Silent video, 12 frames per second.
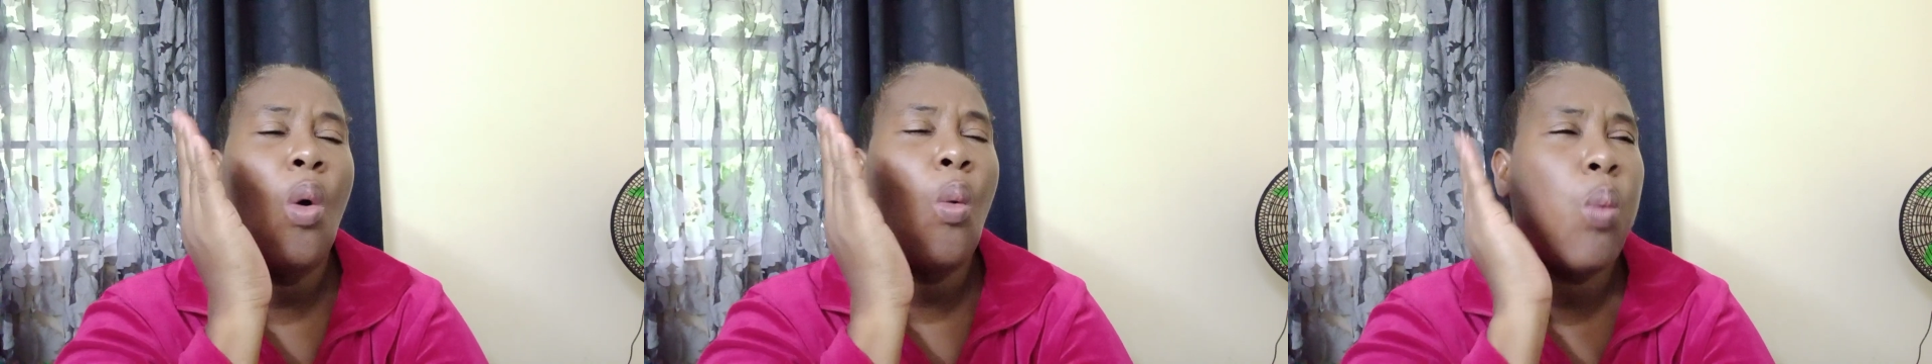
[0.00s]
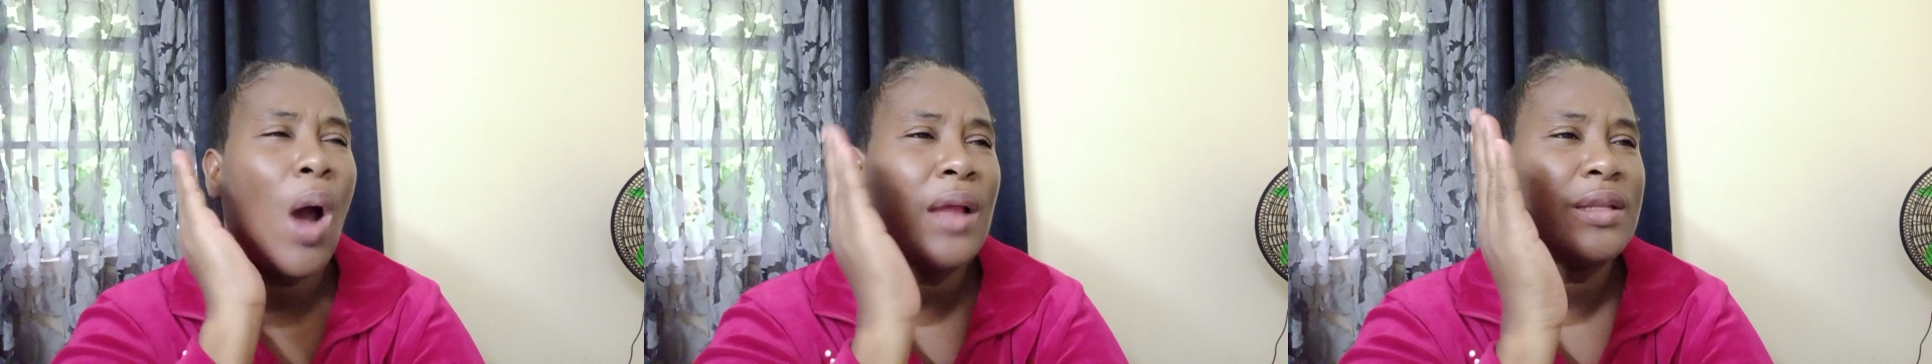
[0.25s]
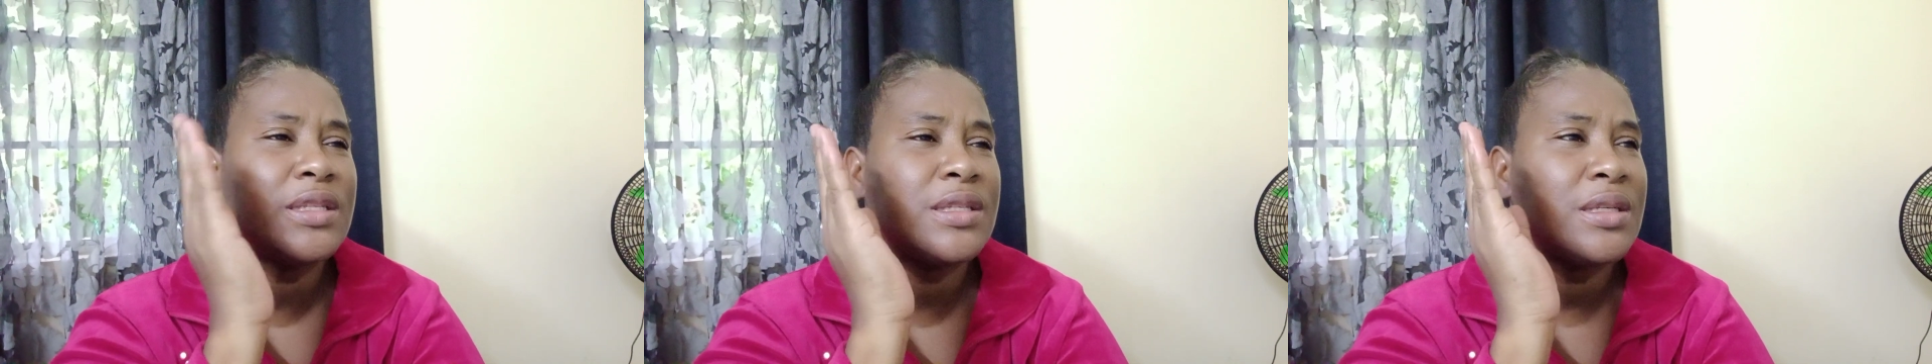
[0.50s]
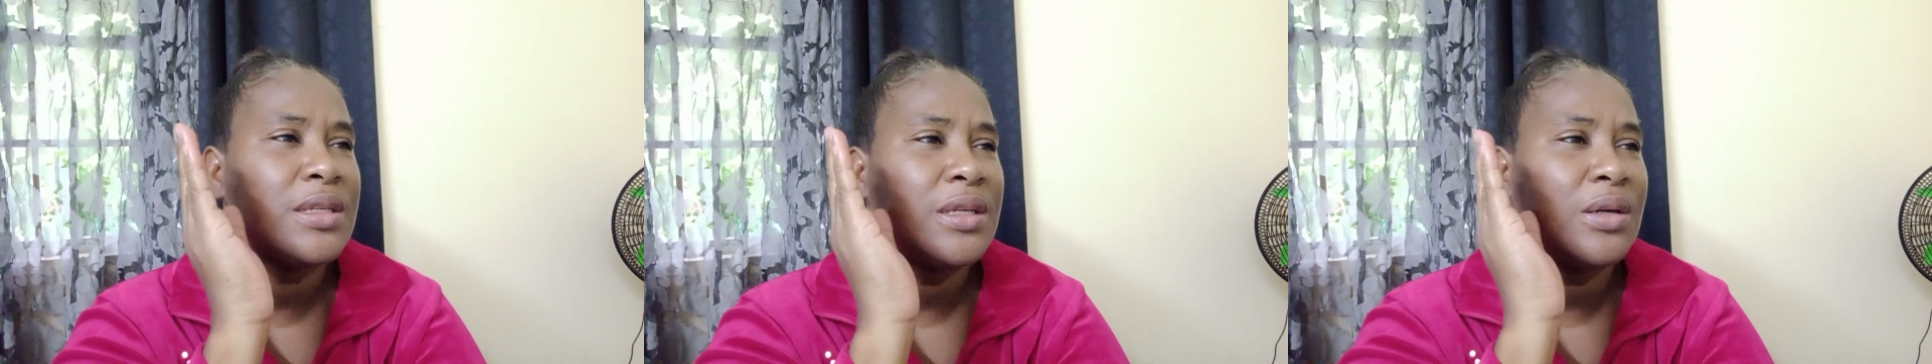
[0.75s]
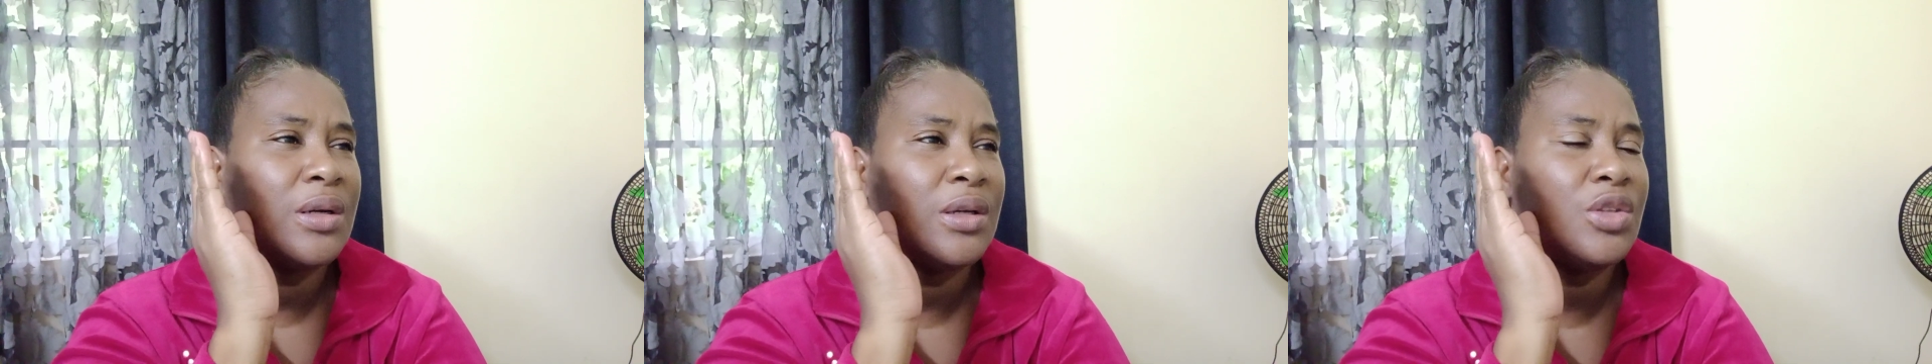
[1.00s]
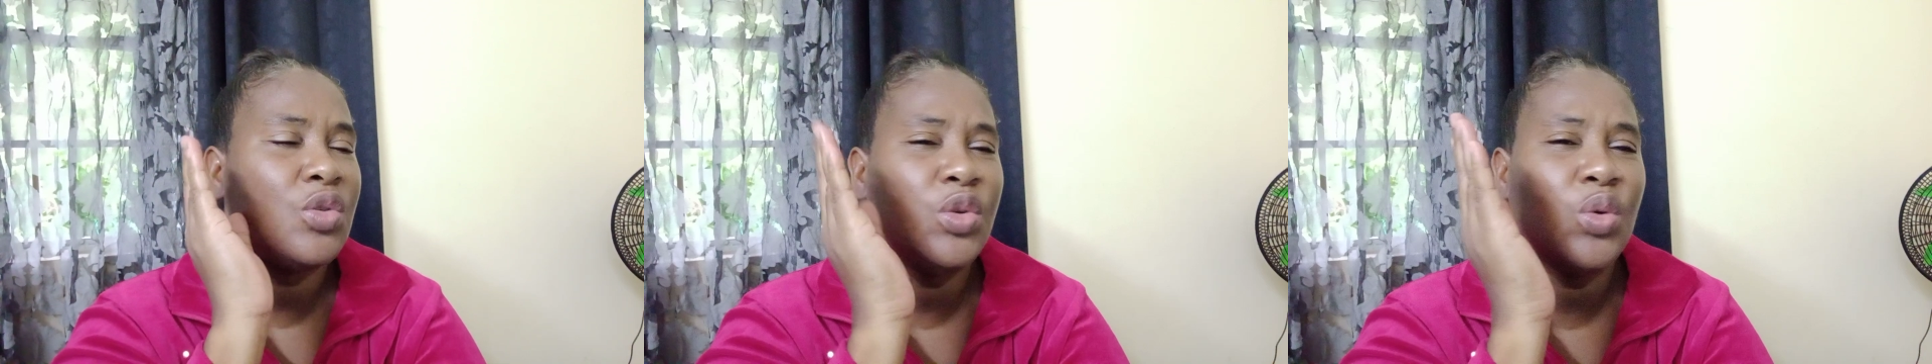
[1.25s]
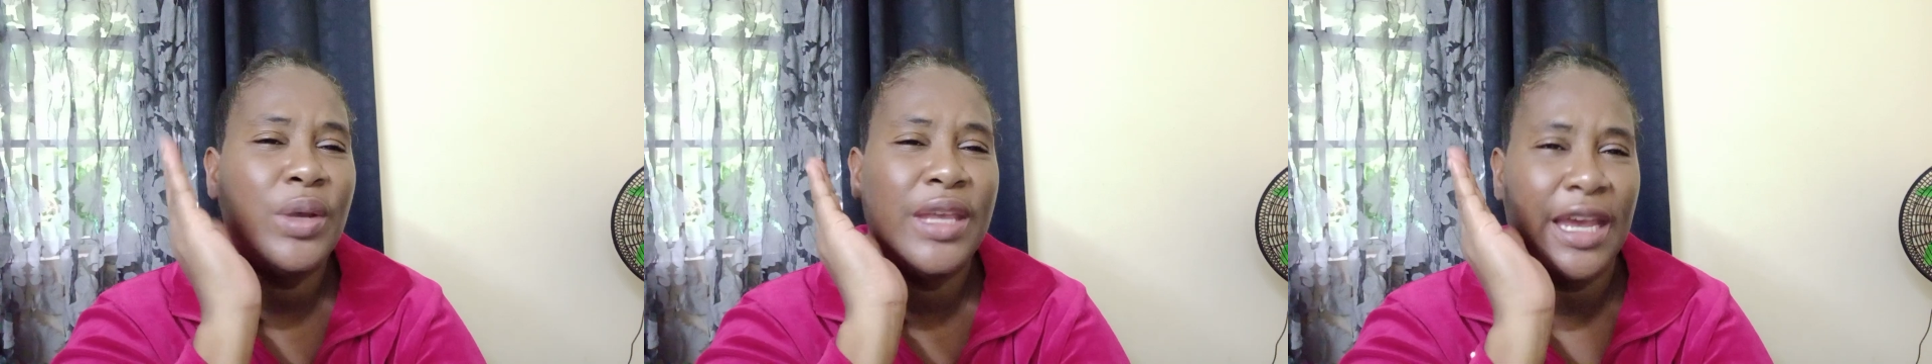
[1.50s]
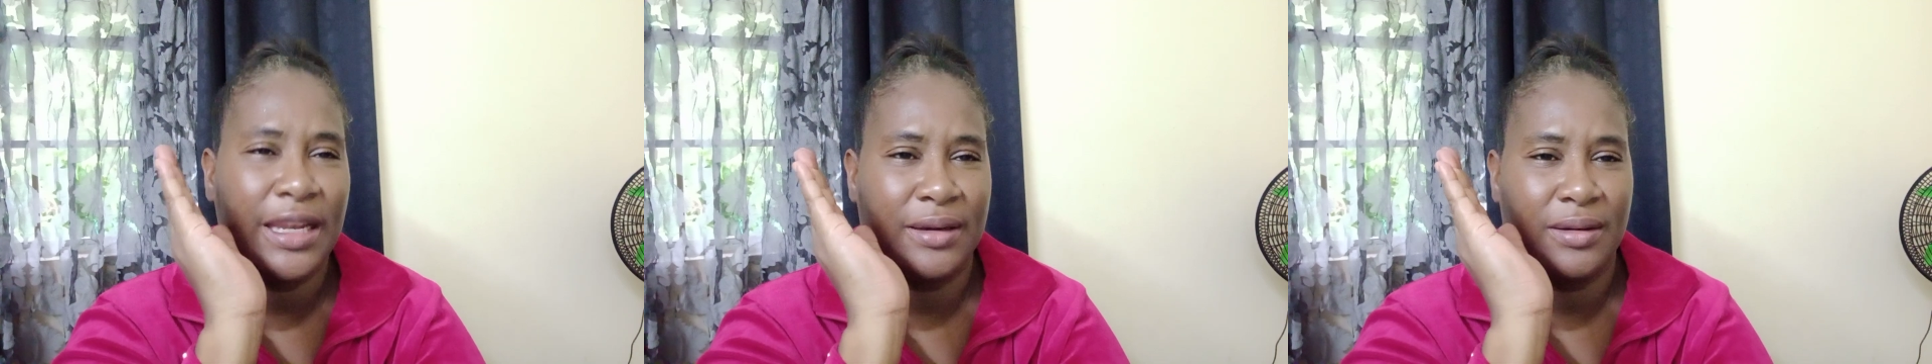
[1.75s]
What do you
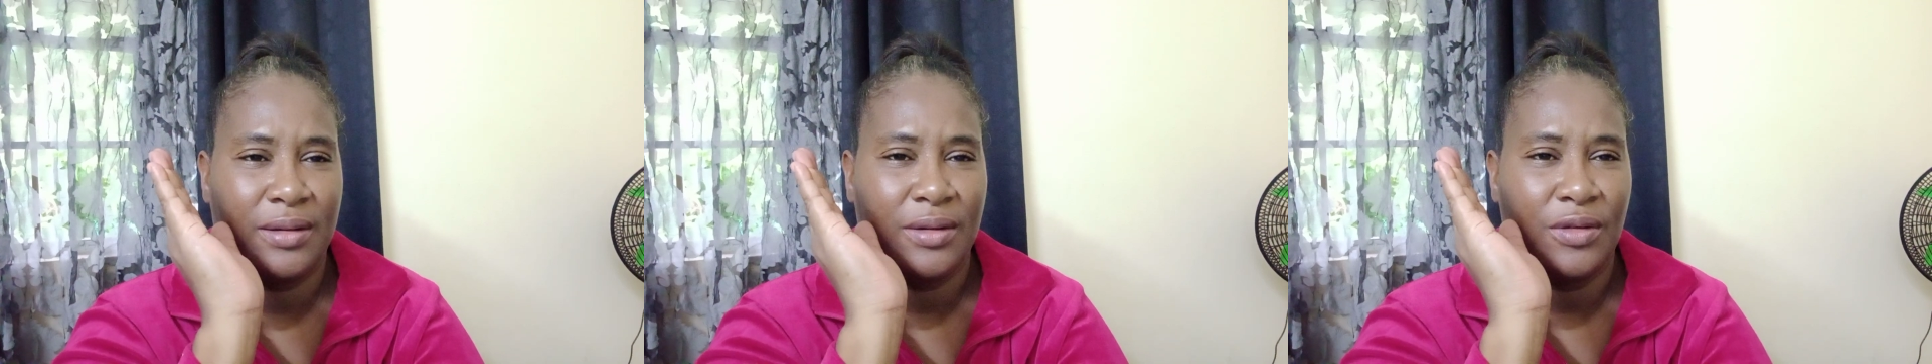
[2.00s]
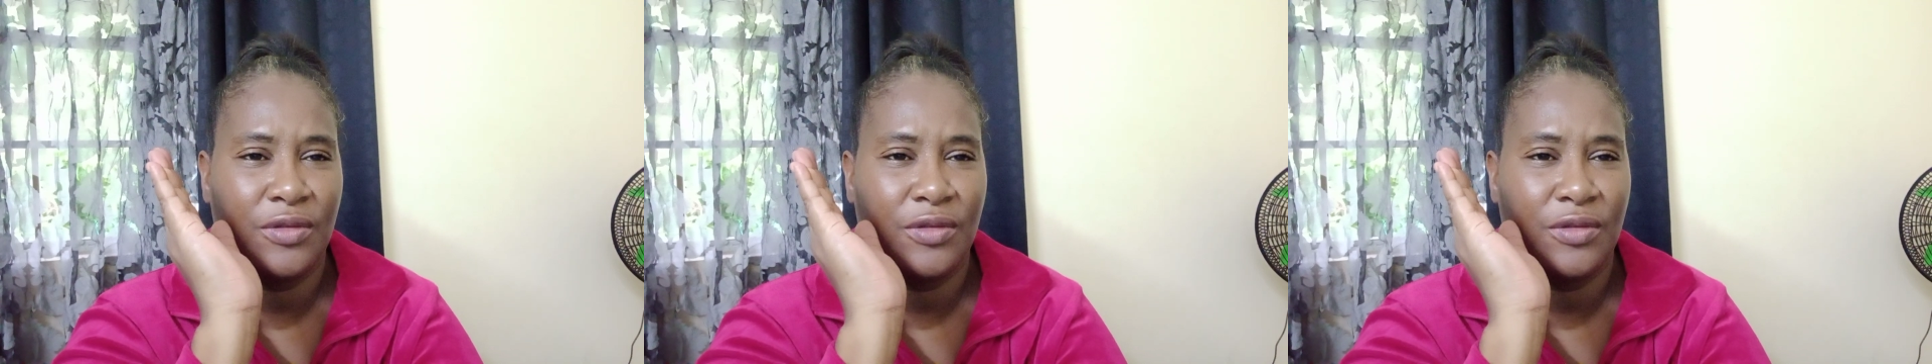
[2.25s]
get